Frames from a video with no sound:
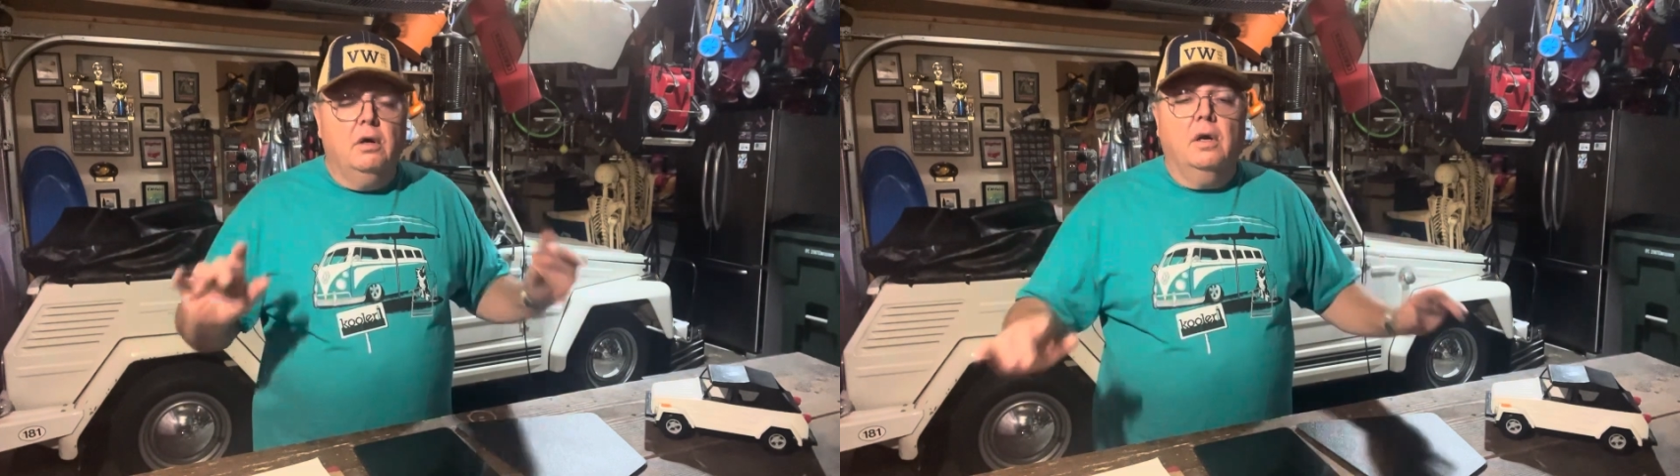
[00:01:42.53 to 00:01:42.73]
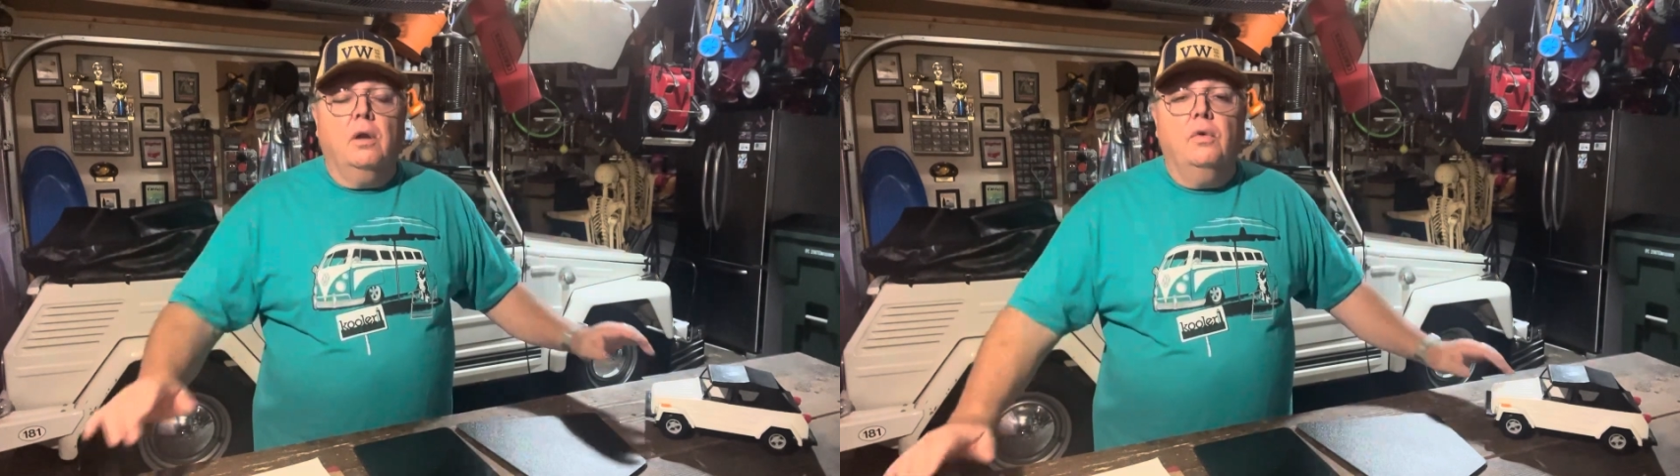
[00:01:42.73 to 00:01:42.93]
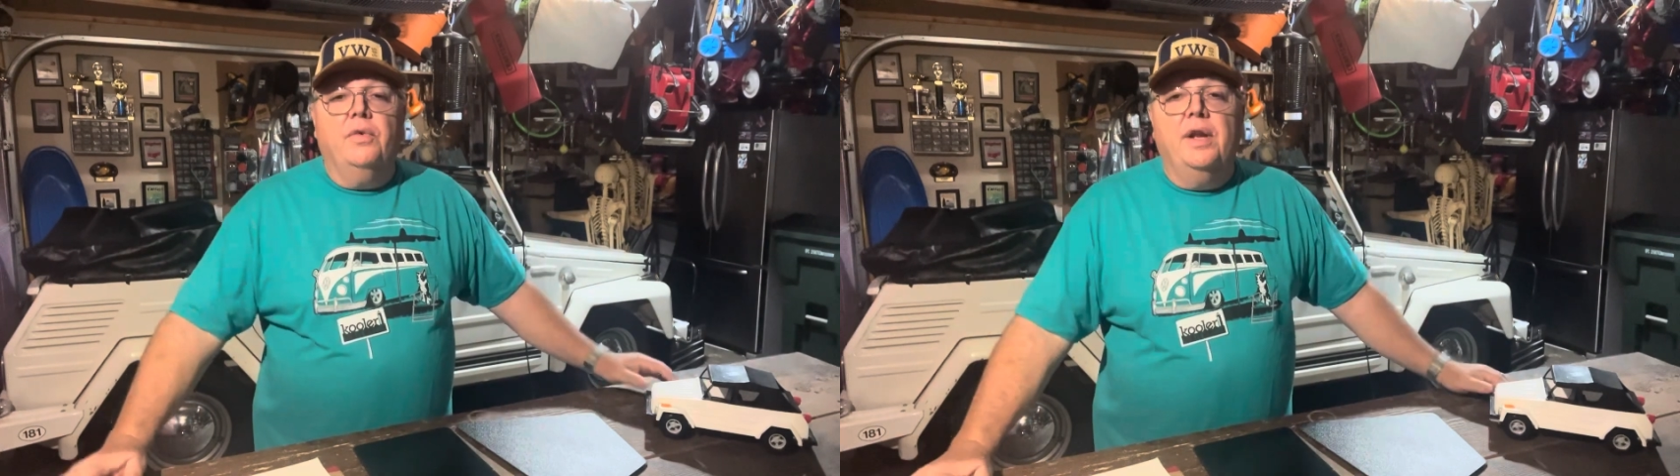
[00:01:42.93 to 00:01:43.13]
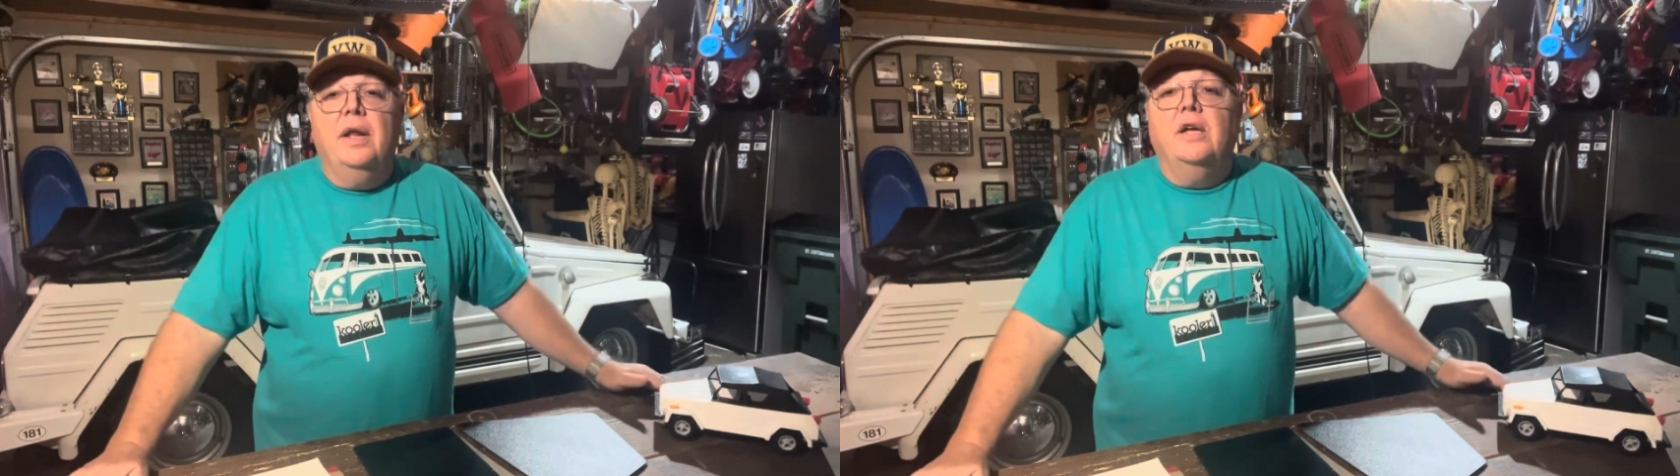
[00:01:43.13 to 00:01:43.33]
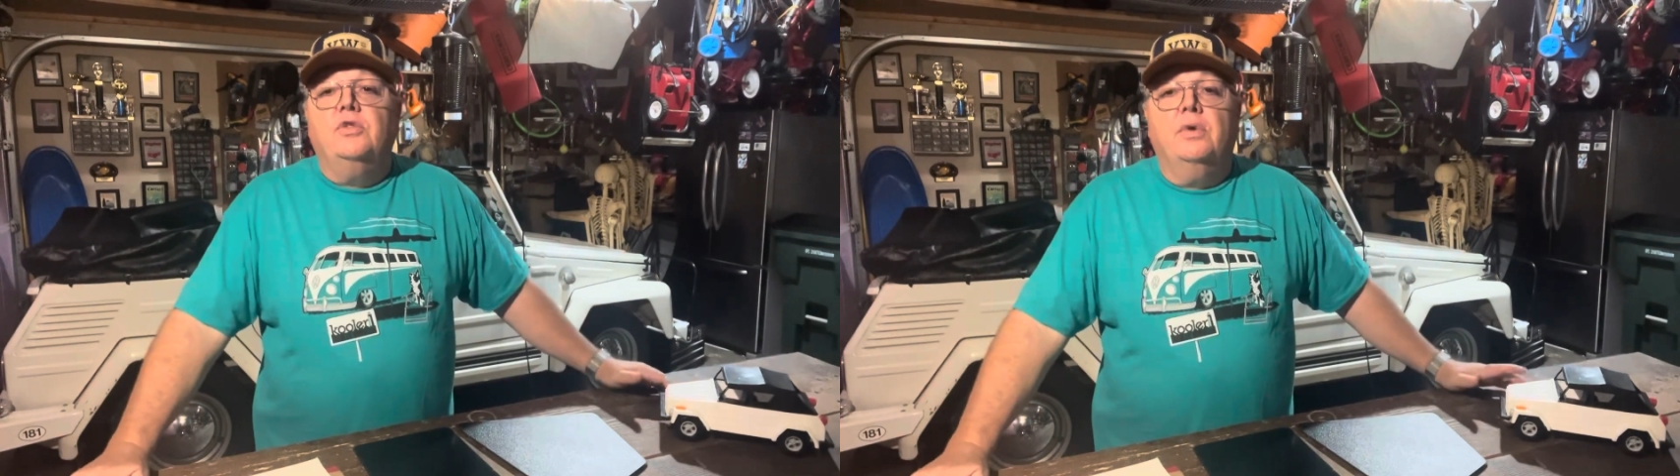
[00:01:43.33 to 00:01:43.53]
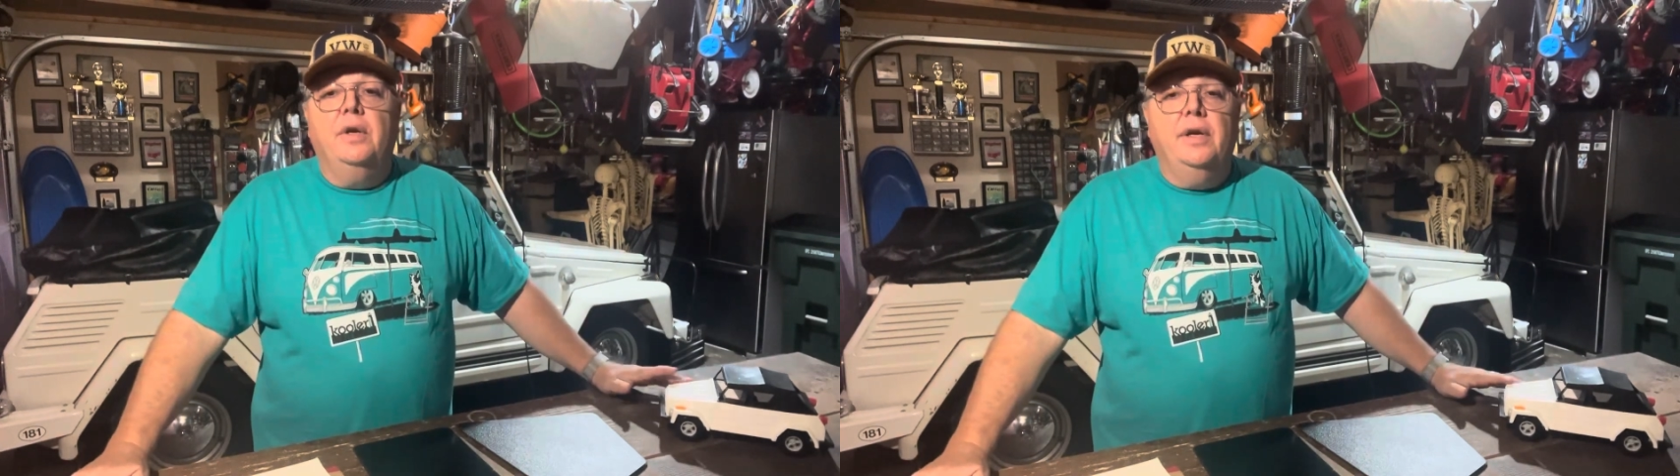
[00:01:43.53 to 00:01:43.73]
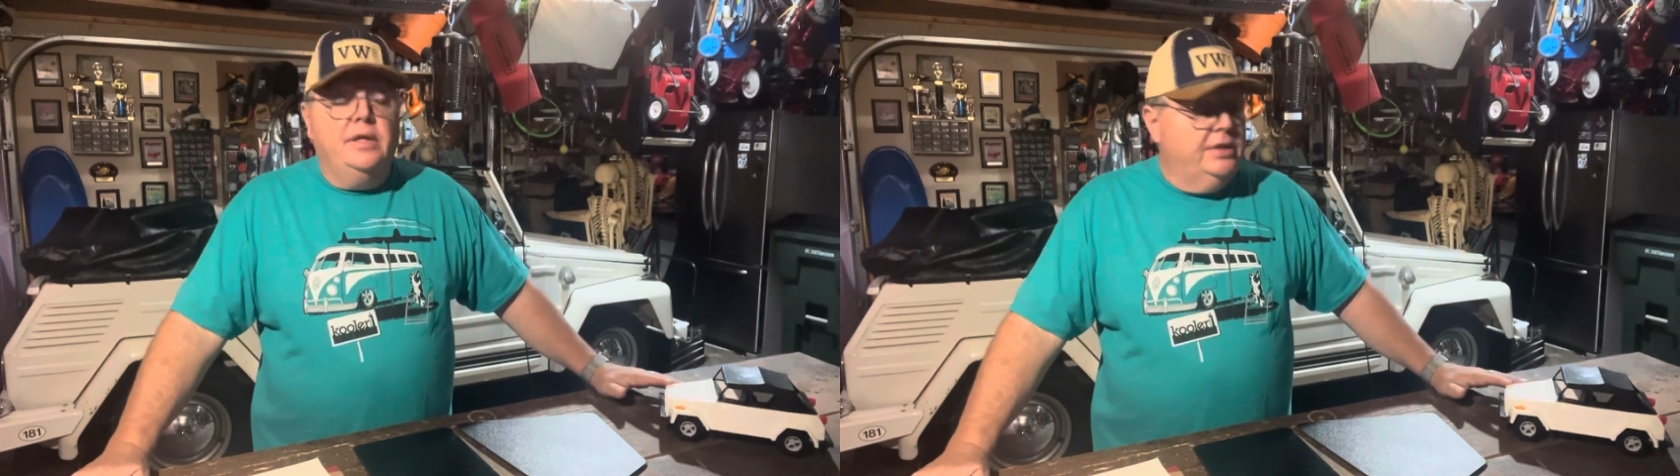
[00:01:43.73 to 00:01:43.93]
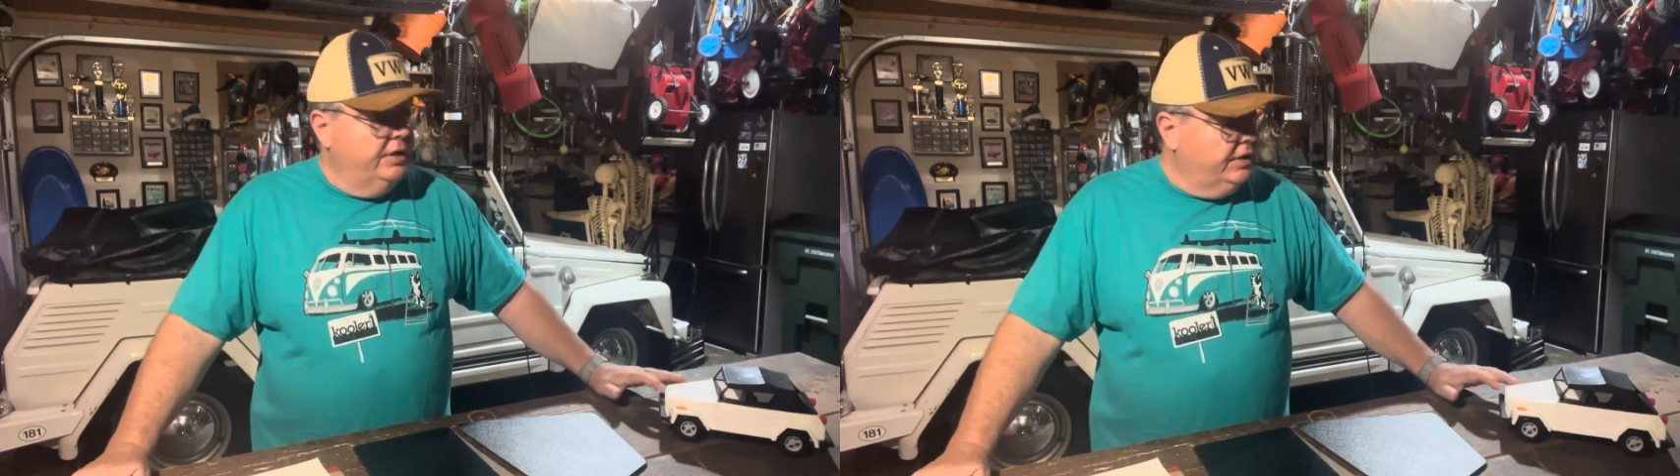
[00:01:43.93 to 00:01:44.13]
that are already naturally
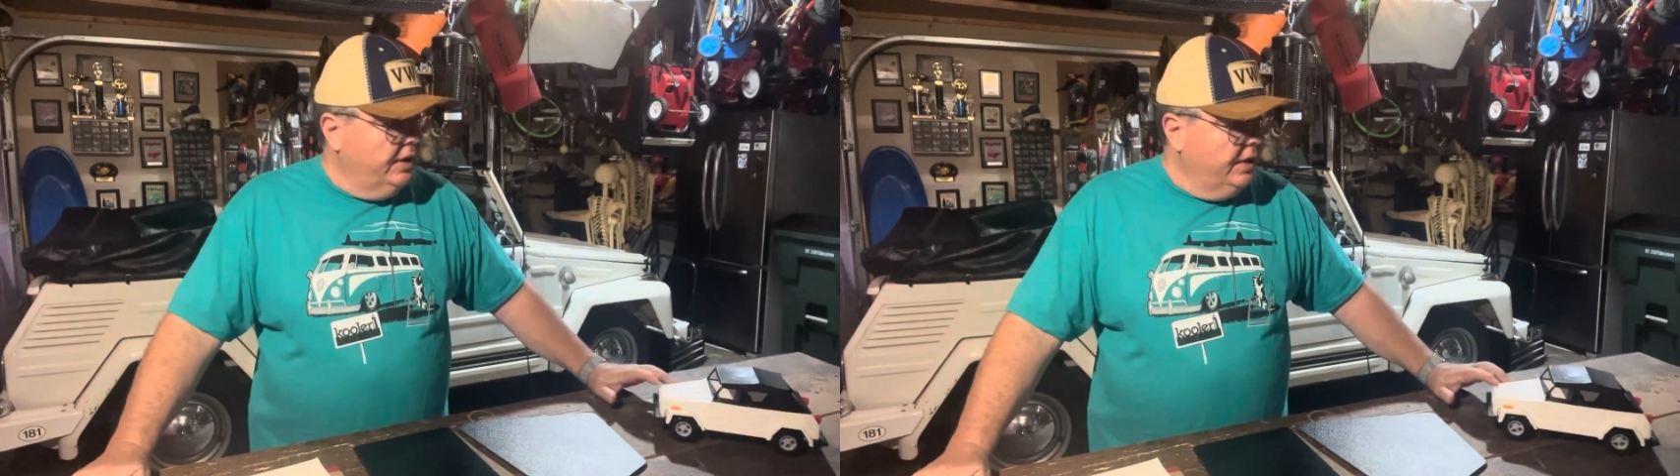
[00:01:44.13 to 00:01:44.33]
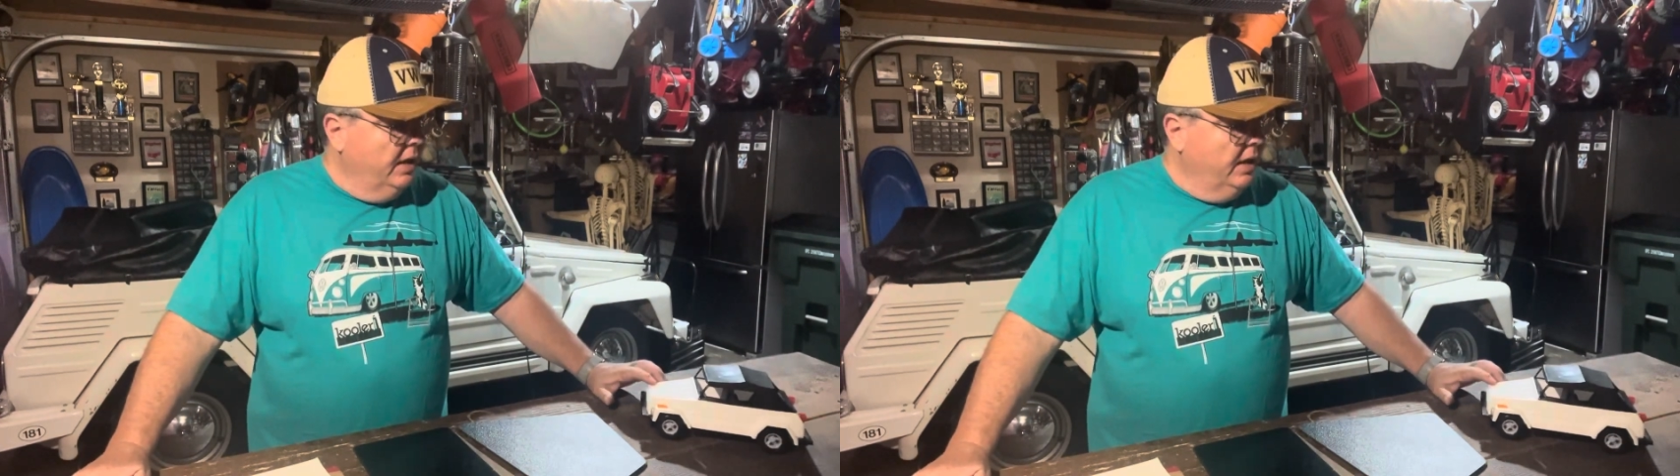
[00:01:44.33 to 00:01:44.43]
existing.